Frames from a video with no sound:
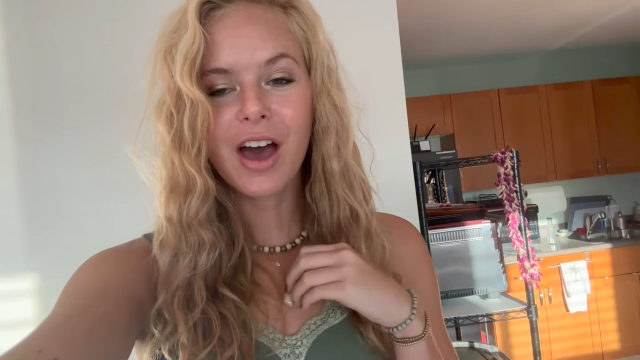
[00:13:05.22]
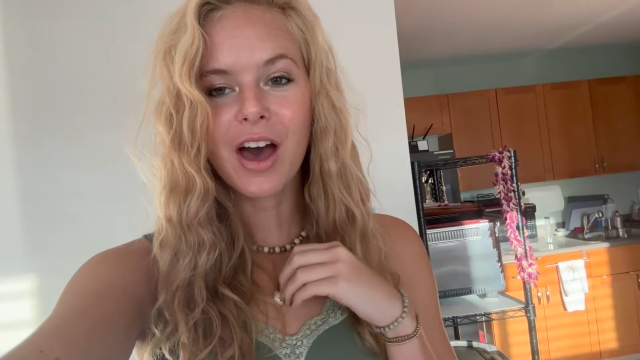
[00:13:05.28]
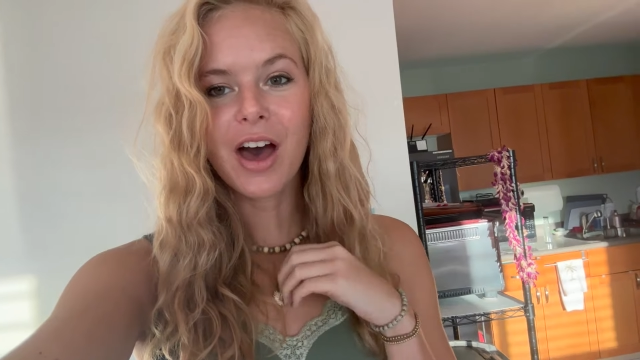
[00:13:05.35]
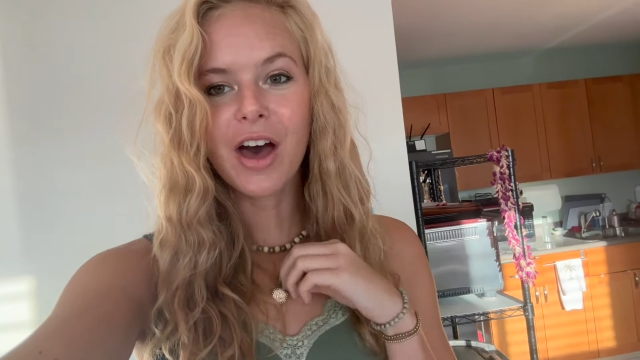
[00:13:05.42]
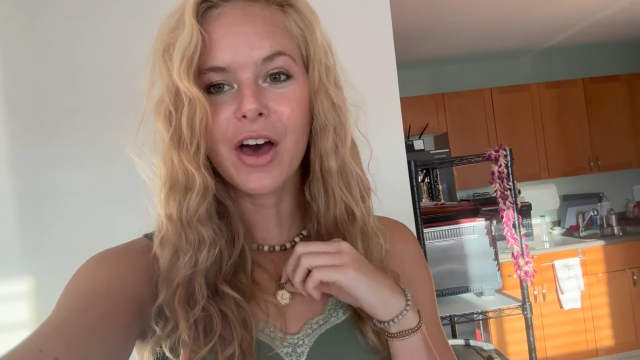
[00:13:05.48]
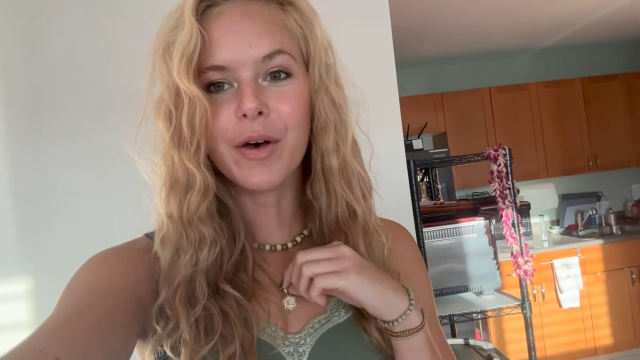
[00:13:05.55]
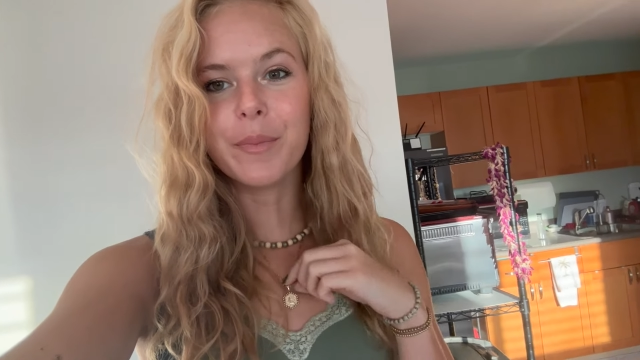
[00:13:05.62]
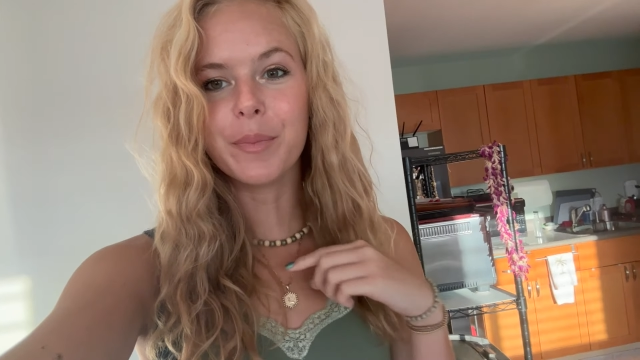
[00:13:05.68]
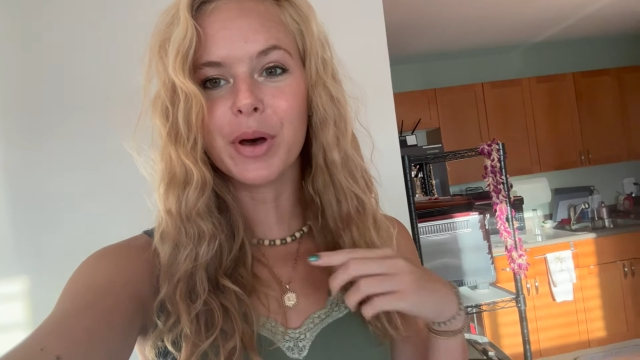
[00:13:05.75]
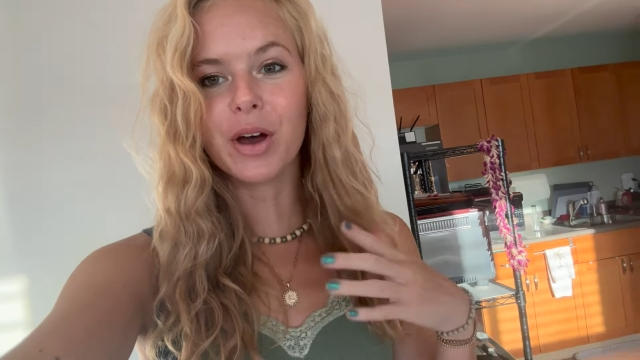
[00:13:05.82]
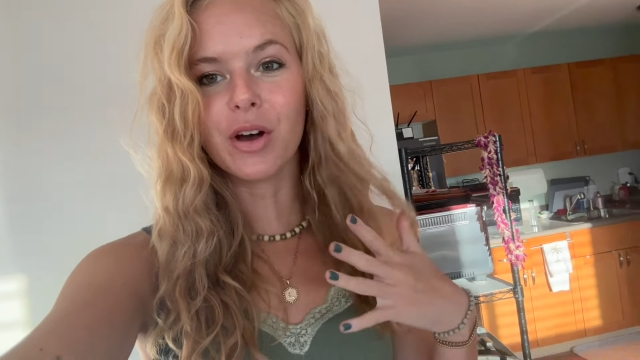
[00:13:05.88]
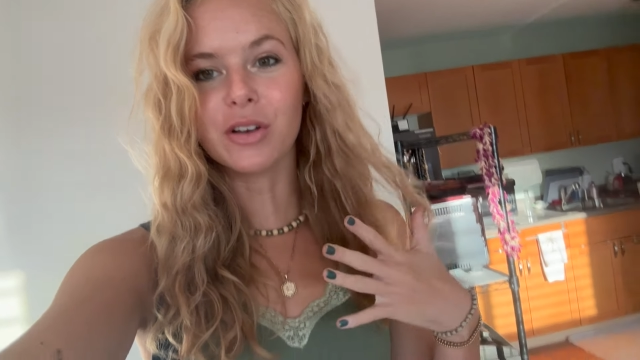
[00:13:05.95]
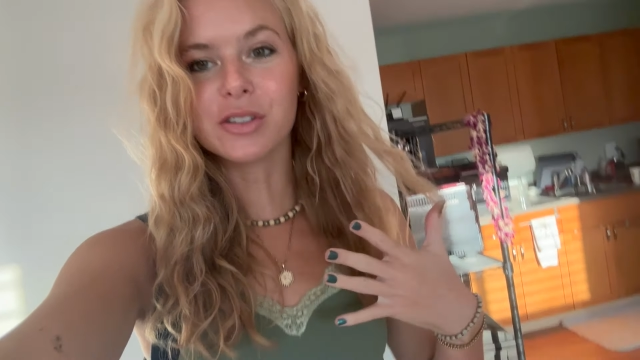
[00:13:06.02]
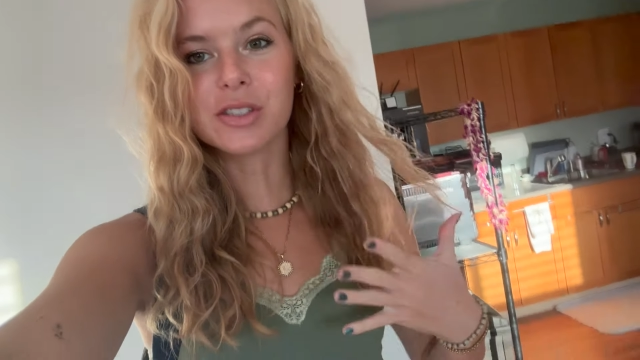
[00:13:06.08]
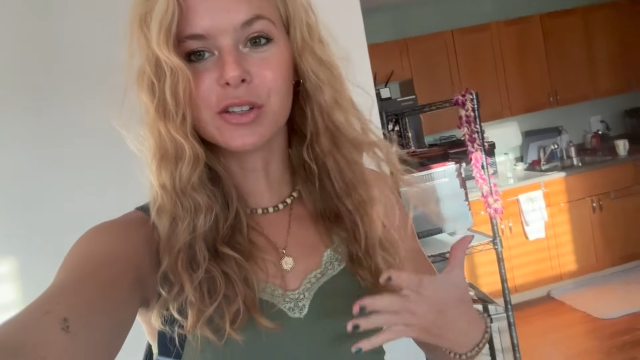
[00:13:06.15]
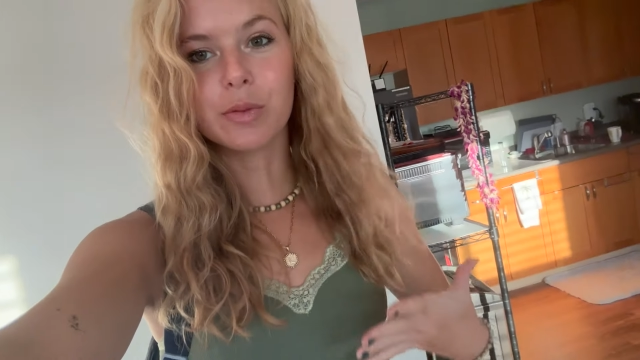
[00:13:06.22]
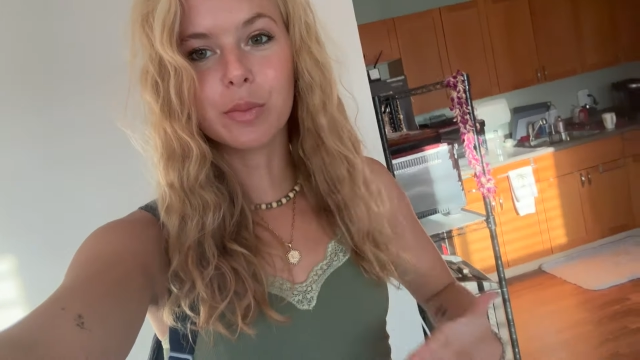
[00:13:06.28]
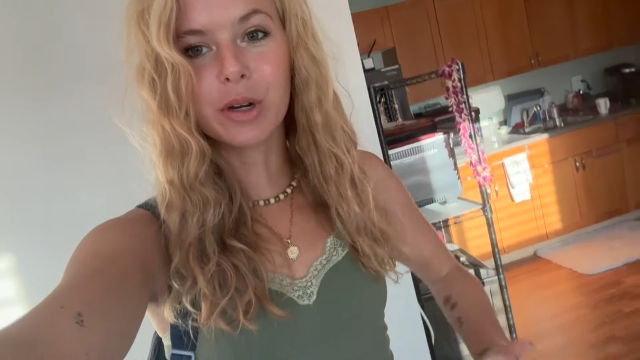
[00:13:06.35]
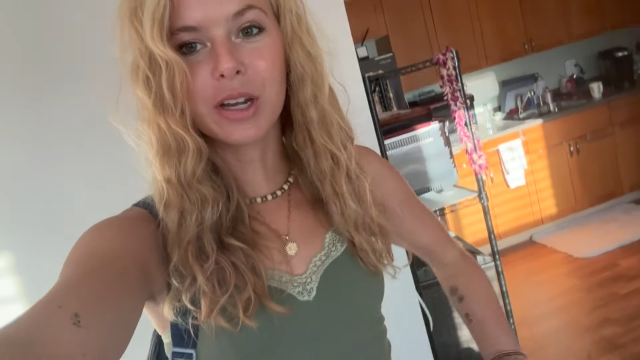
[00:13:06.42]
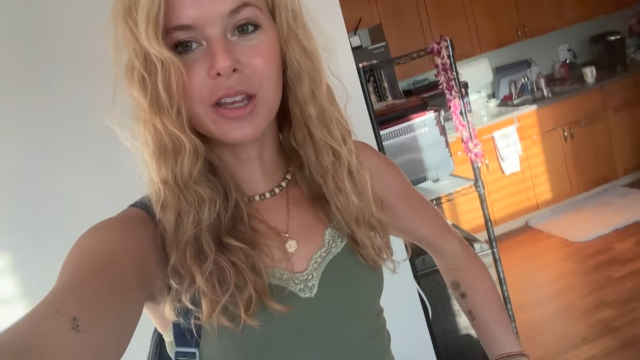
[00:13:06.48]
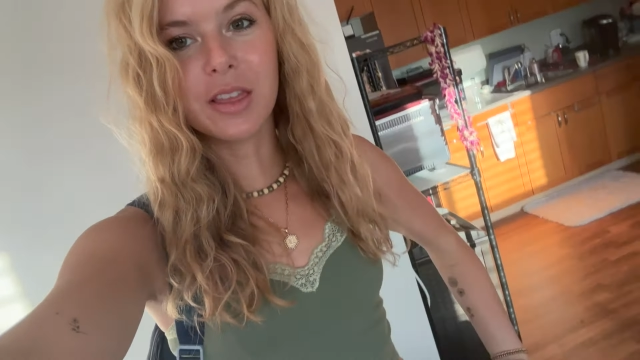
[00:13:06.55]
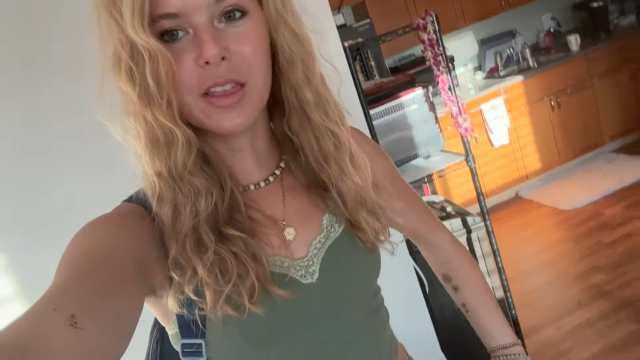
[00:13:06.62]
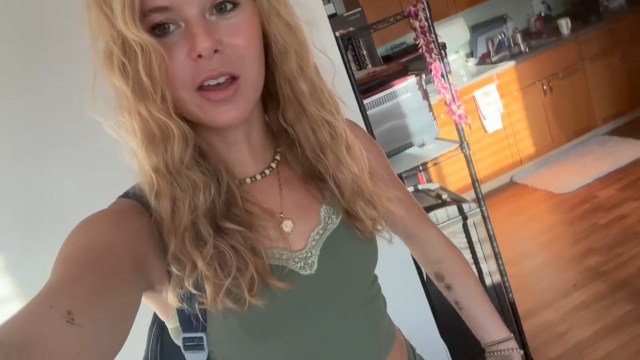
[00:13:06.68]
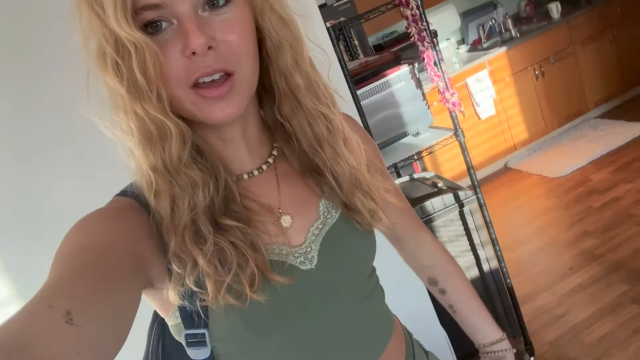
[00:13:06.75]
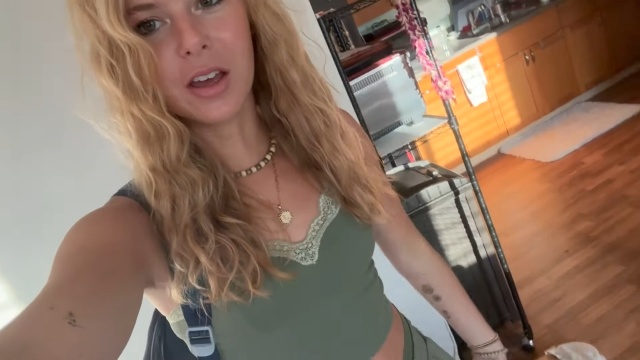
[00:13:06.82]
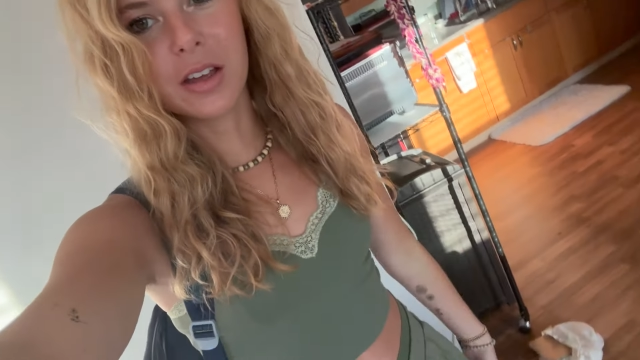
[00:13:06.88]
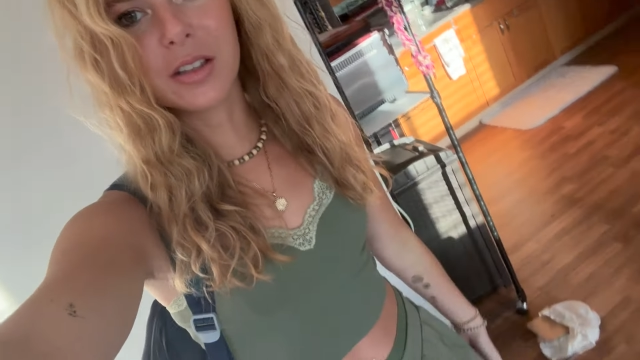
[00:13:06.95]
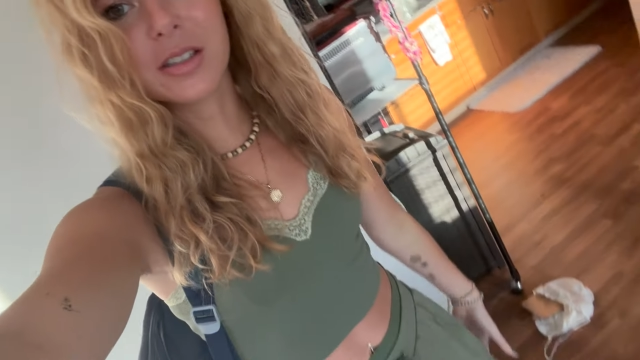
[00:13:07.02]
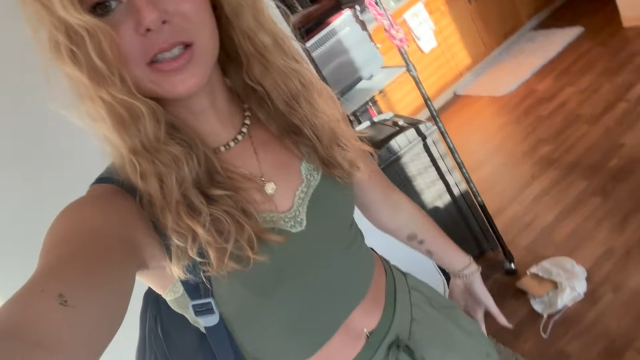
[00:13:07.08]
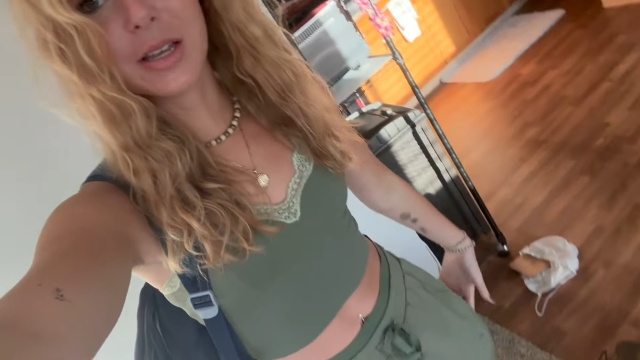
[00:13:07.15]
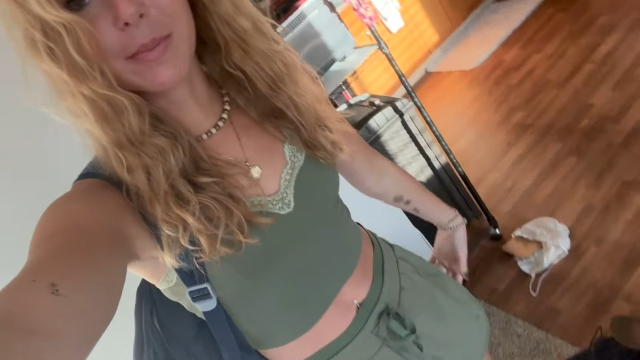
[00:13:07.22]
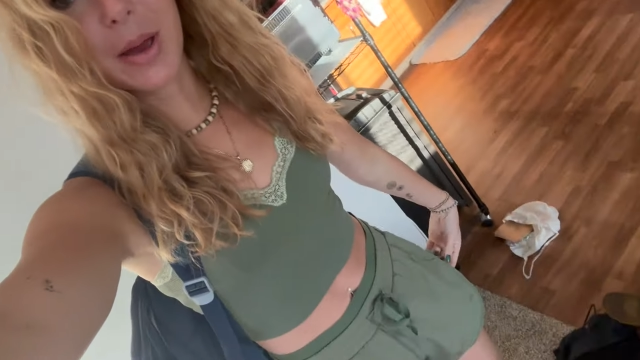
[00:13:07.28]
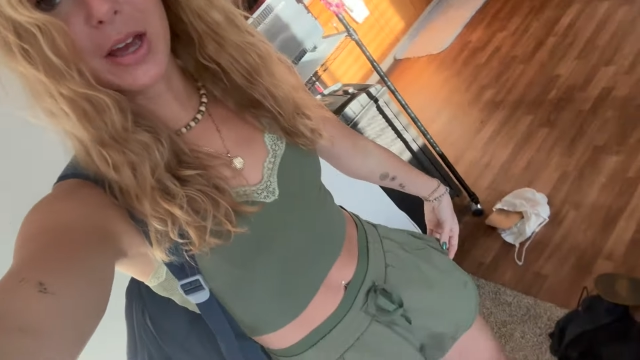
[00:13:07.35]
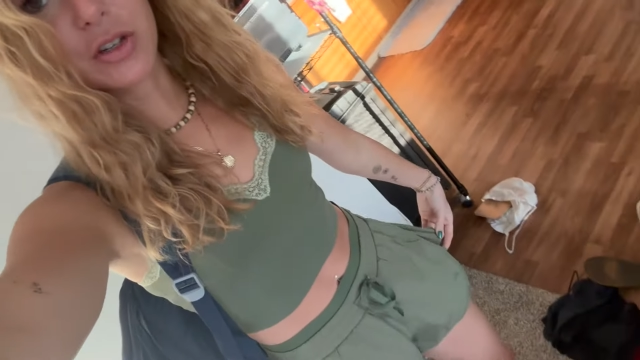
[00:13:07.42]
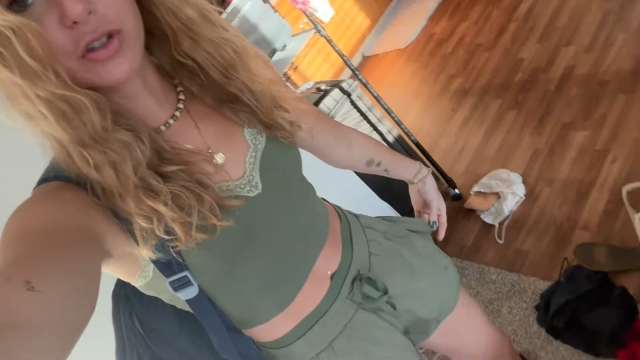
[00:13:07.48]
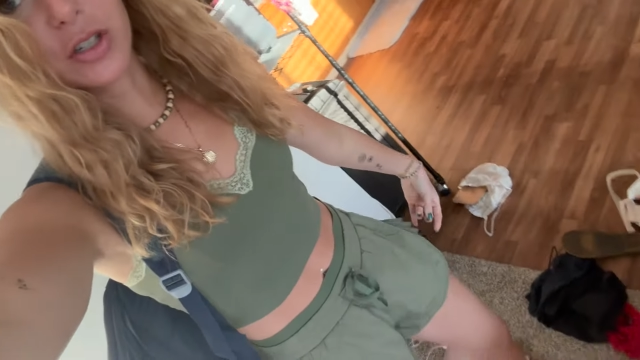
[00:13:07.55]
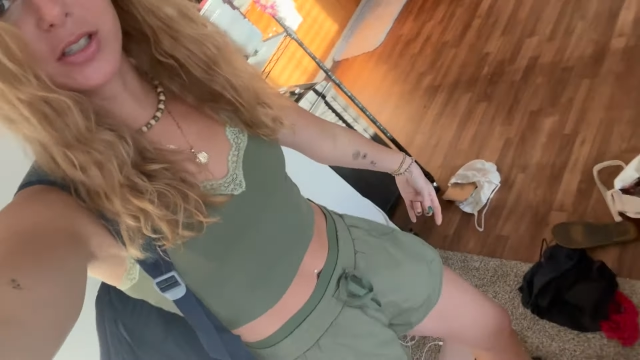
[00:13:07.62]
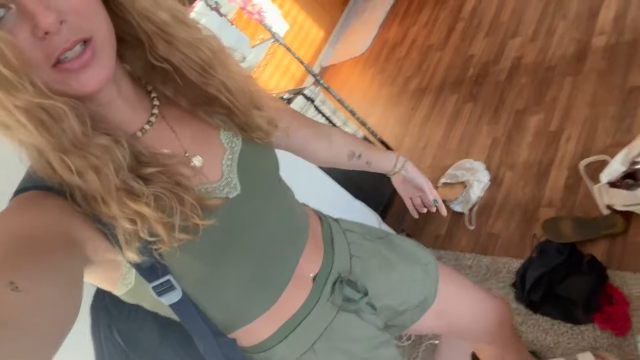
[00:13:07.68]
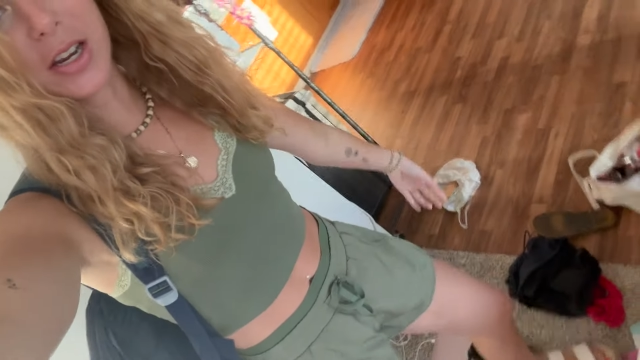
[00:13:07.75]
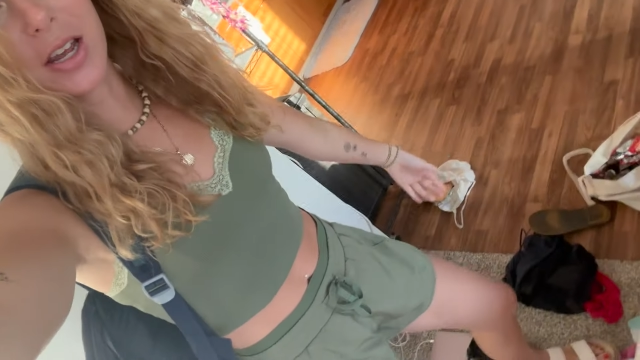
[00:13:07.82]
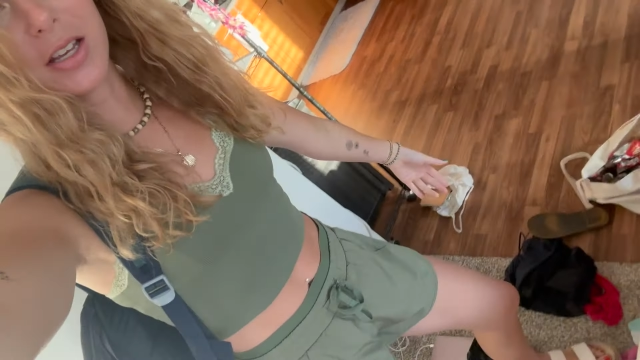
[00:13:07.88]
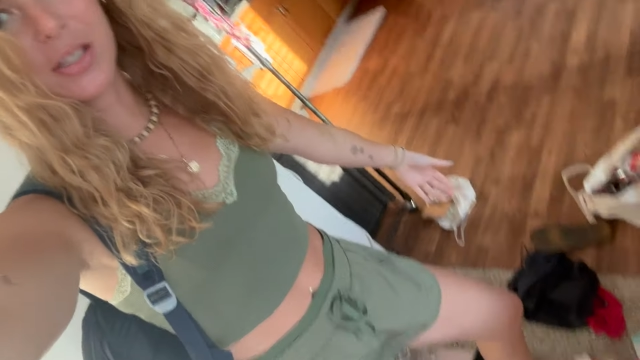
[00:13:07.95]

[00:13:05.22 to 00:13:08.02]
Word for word: um, but also bringing the Saint Patrick's Day